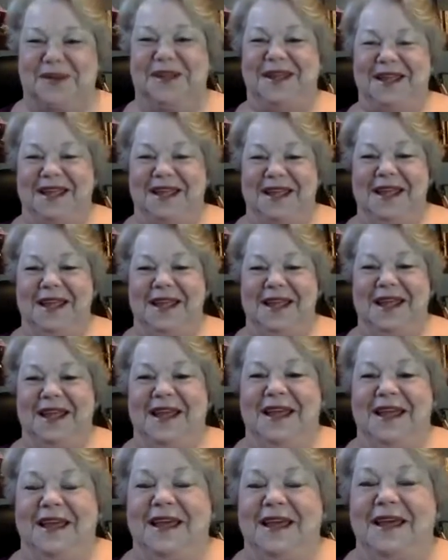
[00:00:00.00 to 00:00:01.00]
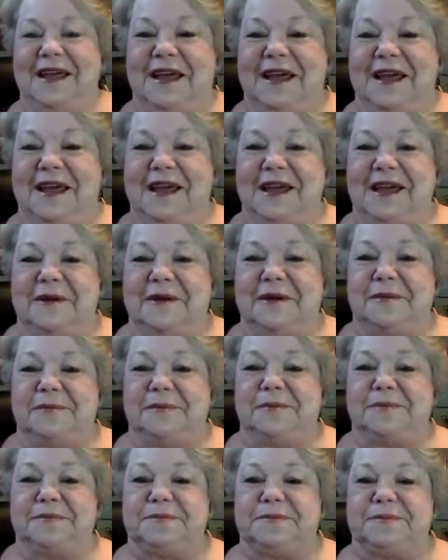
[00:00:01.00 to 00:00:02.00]

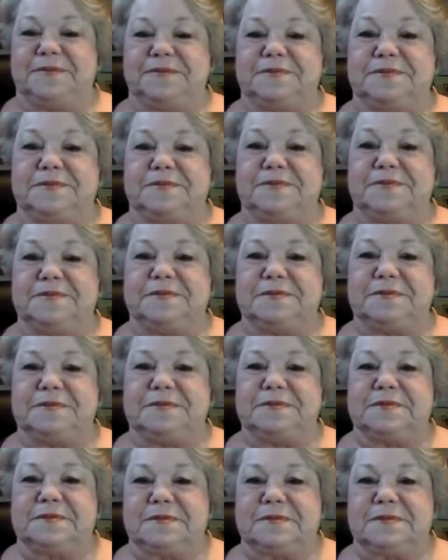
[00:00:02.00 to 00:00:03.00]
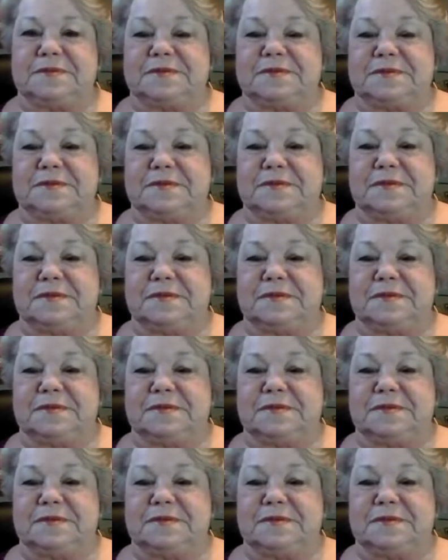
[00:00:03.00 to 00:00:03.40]
[no speech]